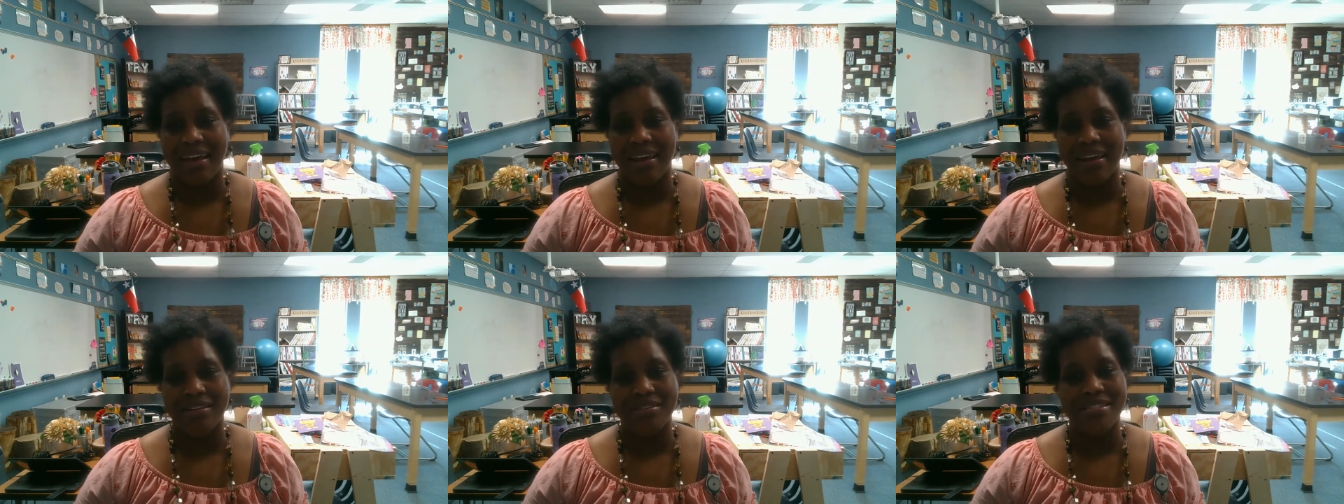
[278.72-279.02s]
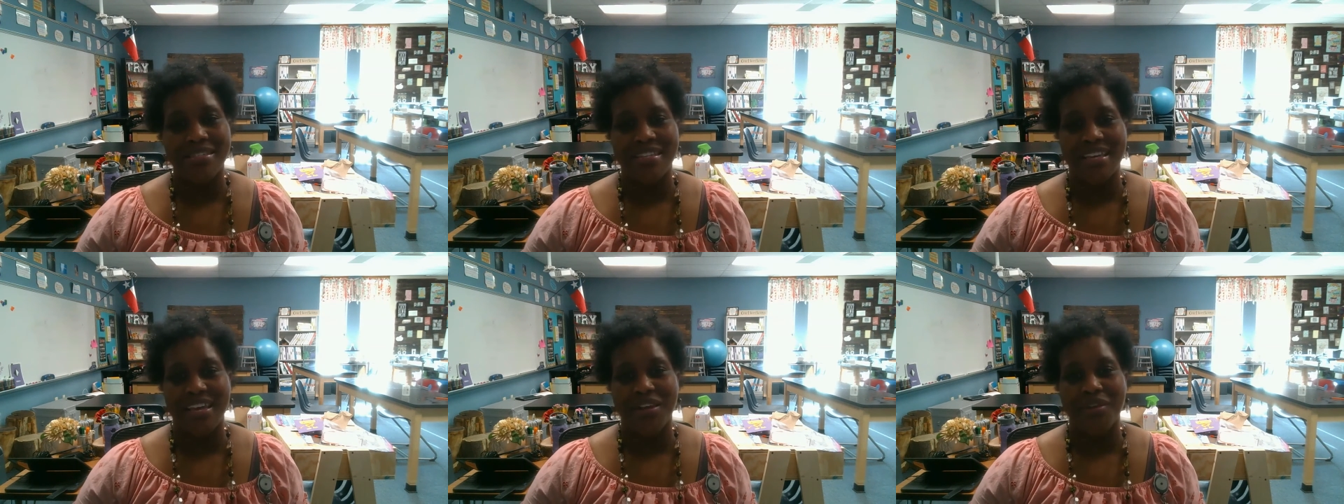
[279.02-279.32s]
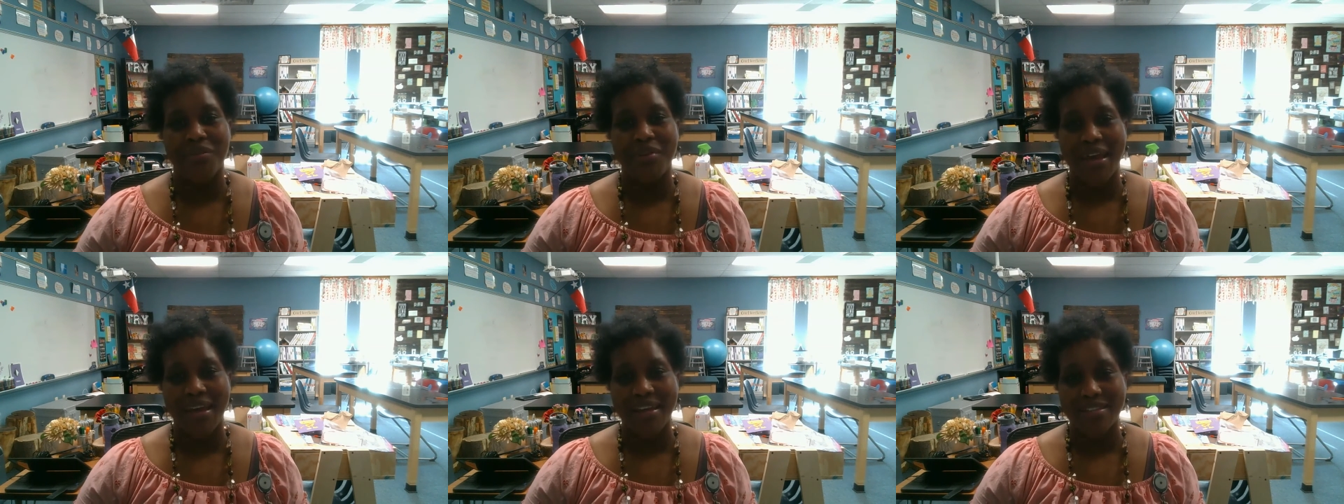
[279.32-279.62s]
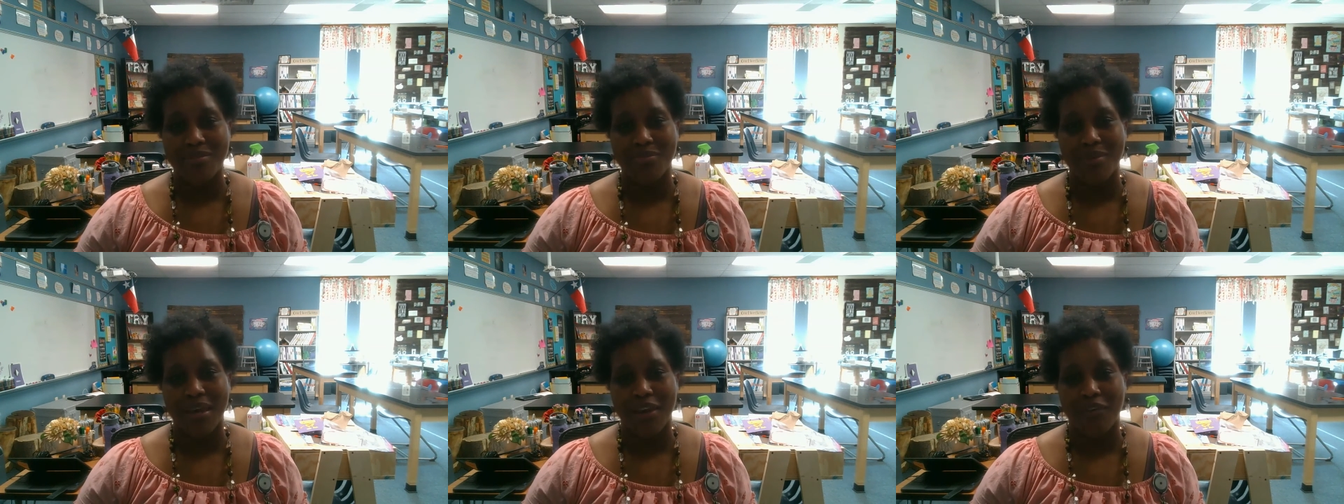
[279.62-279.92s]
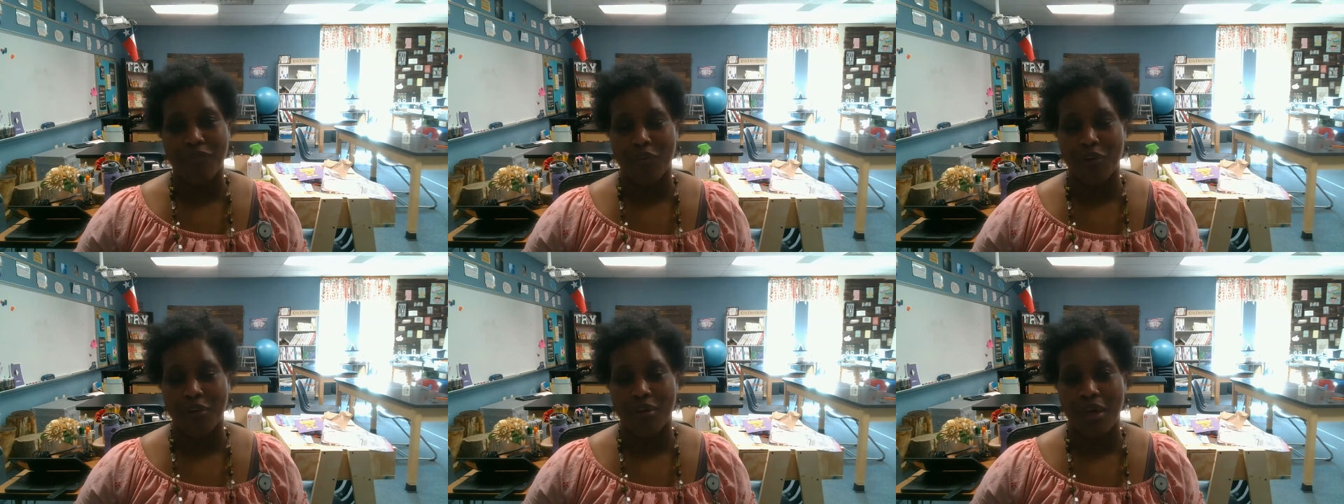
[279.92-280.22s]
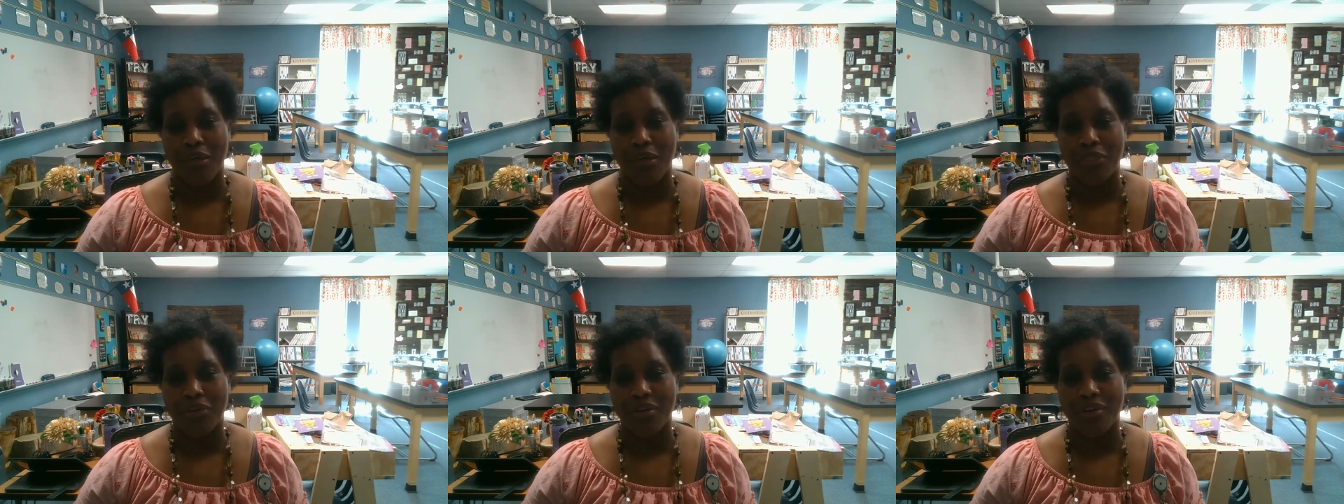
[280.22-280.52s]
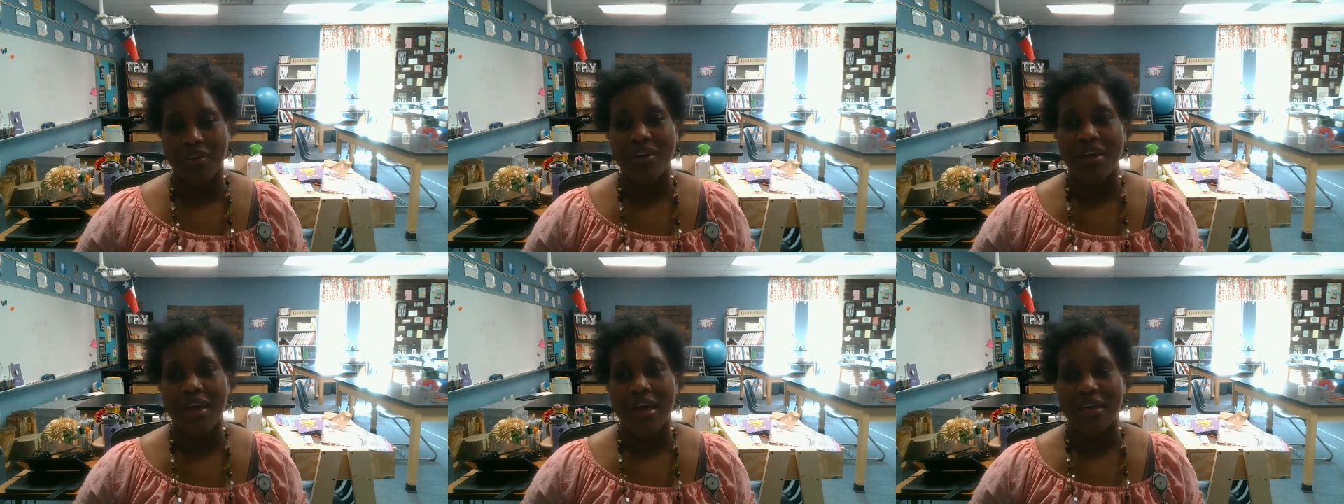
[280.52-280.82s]
I'll see you next week for
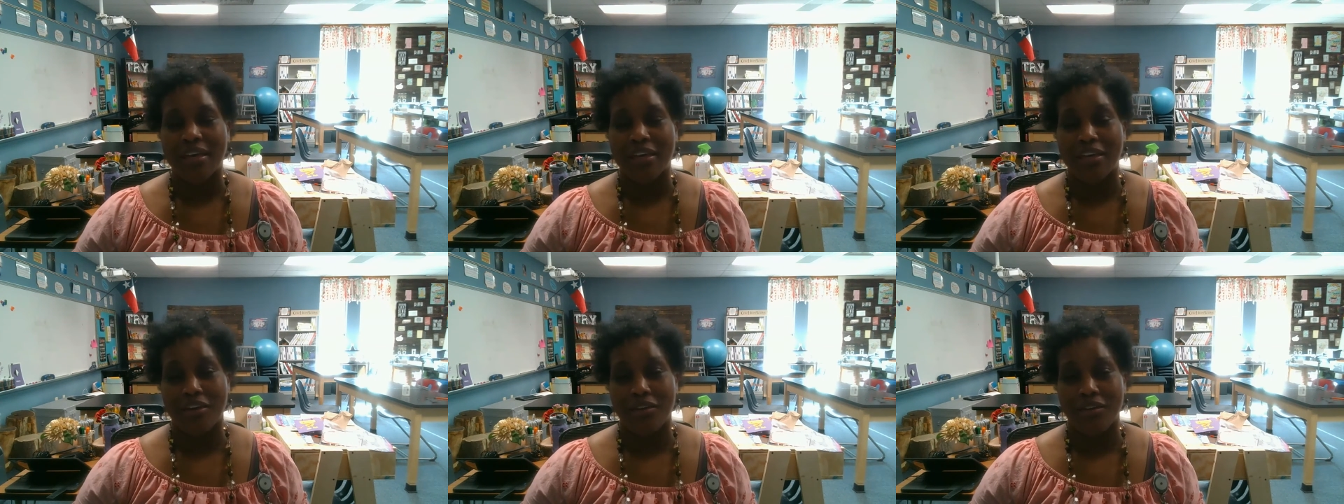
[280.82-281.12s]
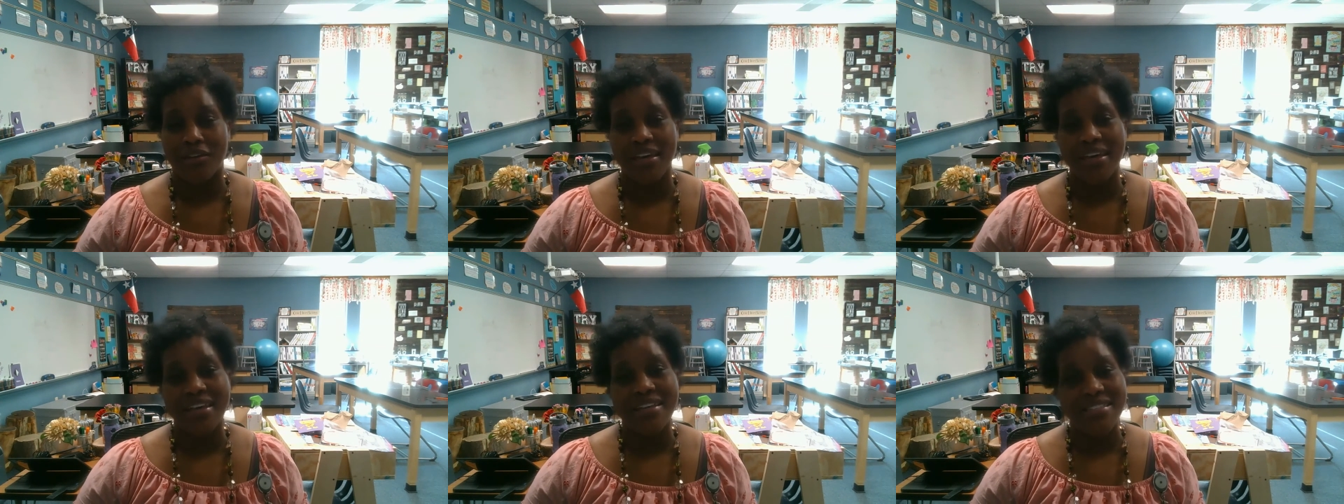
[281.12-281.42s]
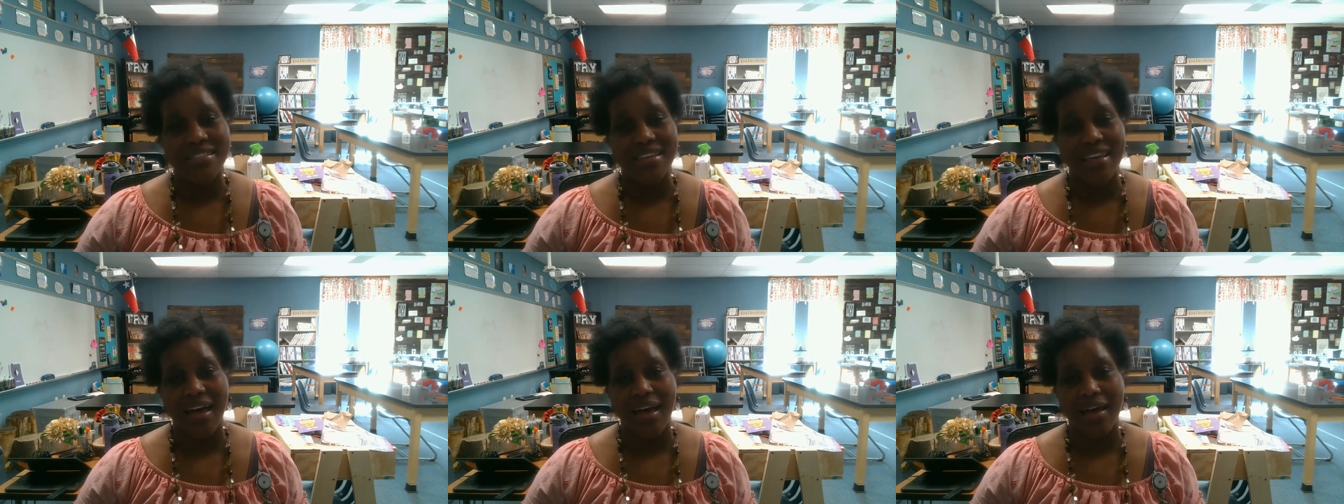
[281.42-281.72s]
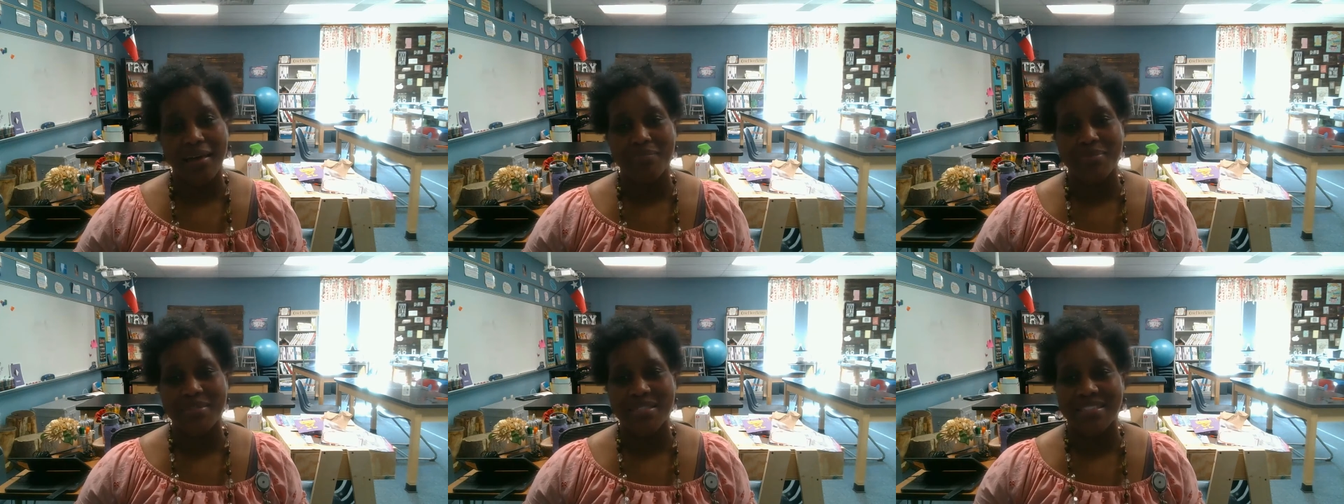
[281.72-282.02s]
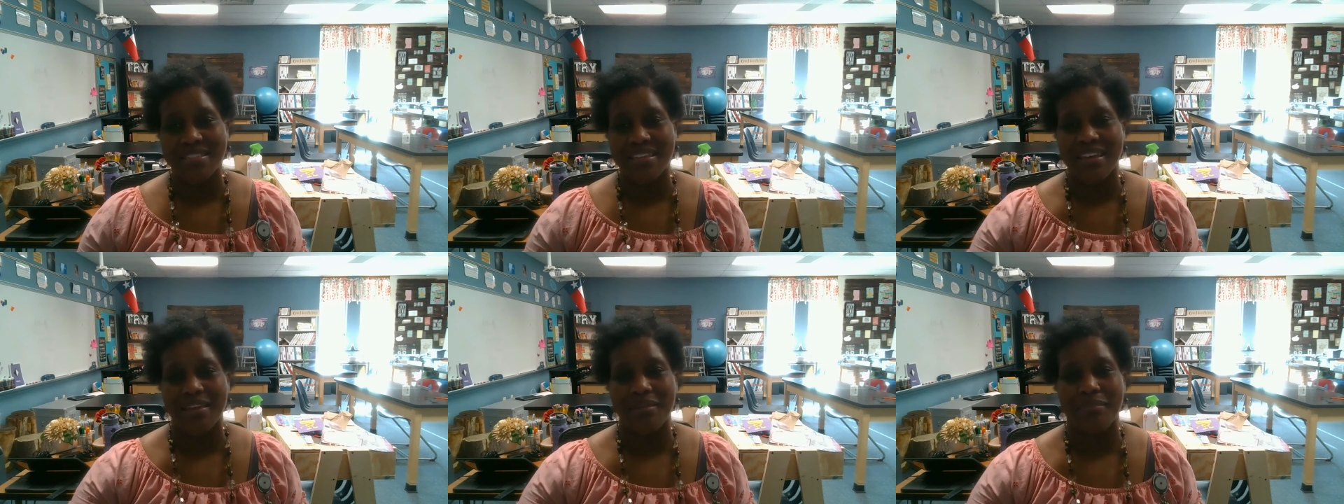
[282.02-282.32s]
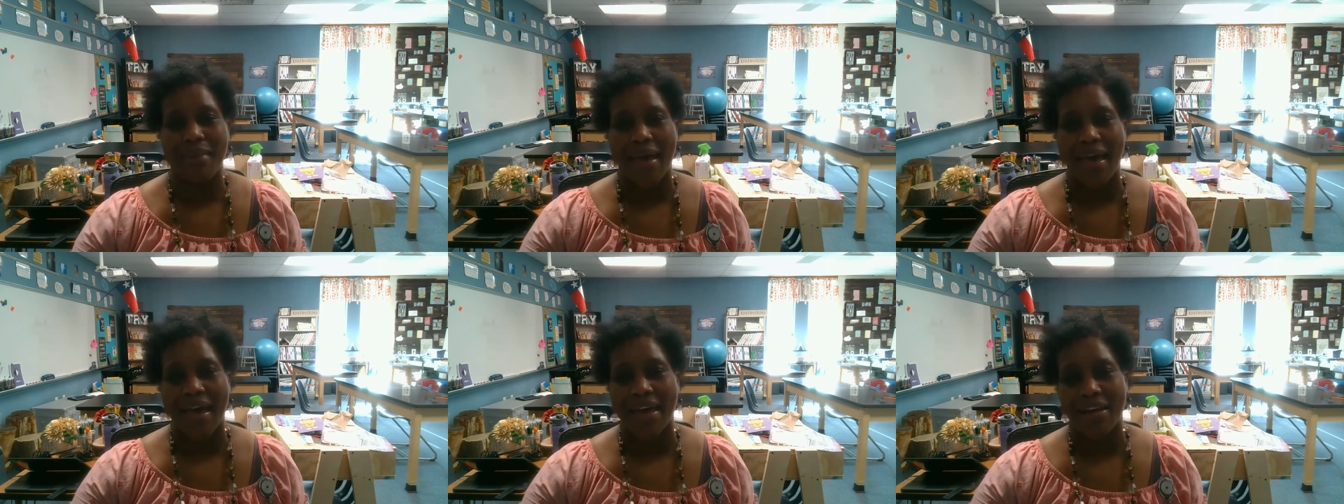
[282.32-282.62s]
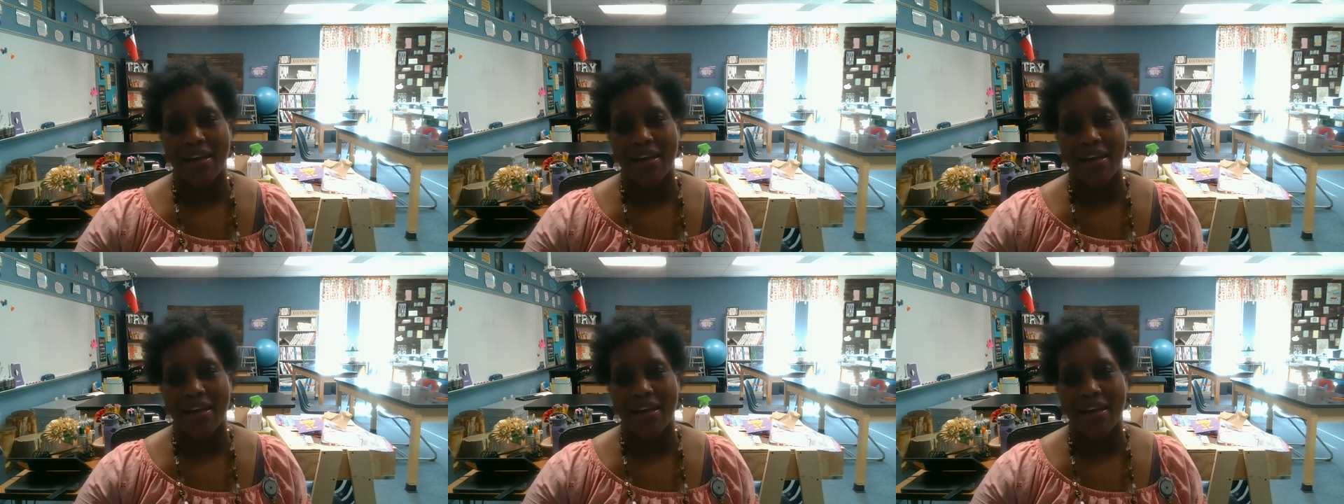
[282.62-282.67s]
another Curious Cubs STEAM at